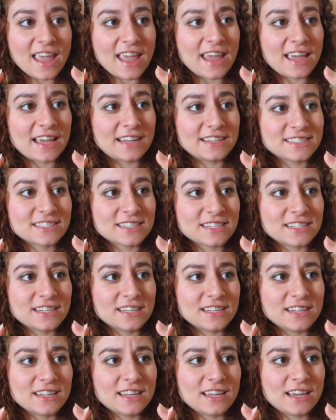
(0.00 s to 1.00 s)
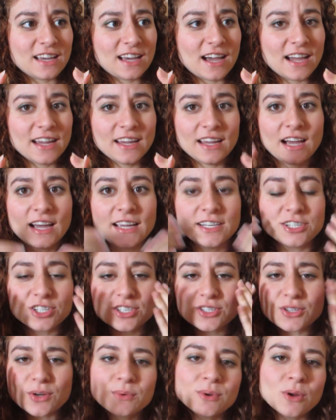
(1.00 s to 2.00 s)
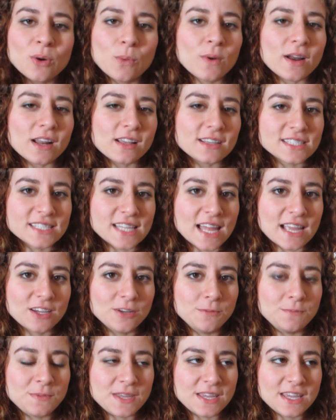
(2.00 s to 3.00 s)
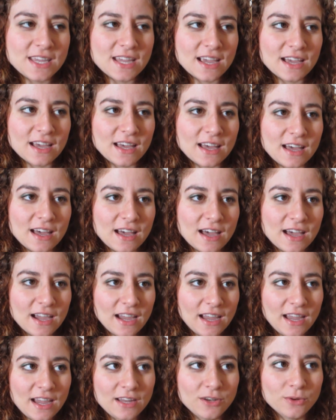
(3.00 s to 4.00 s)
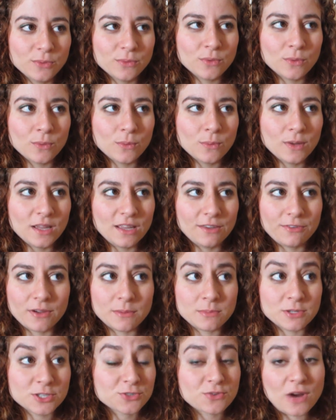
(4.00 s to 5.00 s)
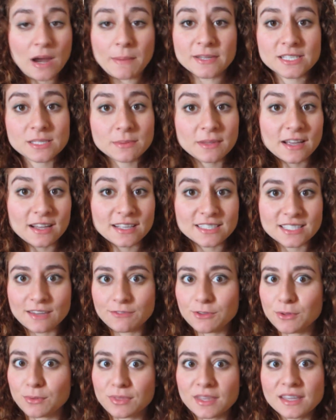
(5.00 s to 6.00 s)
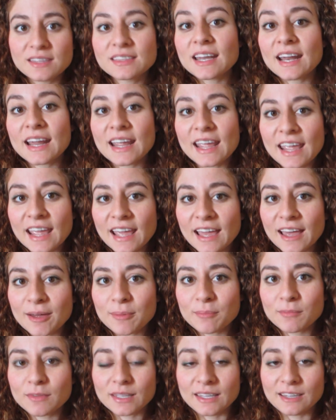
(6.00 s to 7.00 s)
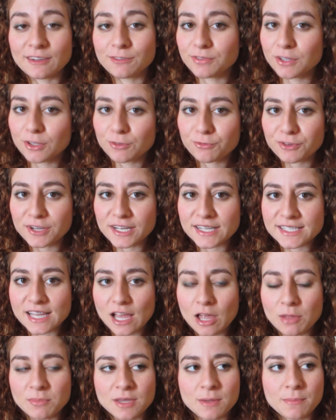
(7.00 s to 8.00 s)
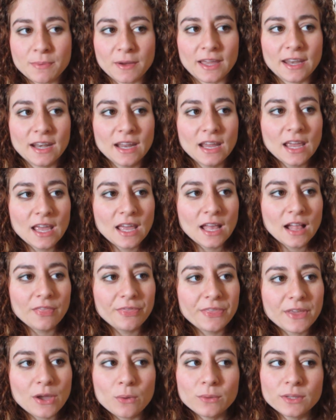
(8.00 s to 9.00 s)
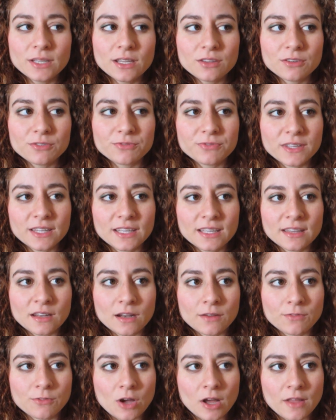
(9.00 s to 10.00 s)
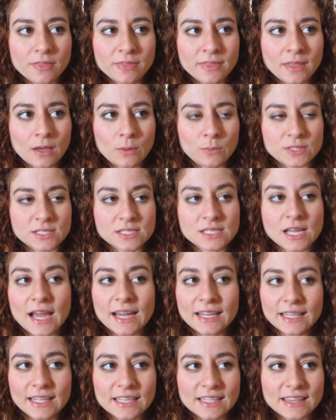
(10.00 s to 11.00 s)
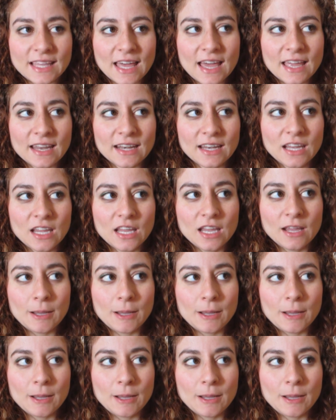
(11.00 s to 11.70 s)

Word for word: And I, I just don't know what else that could be. I don't know if I'm describing something else. If you think that I am, like feel free to tell me, but the only other feeling that I've gotten that was tight like that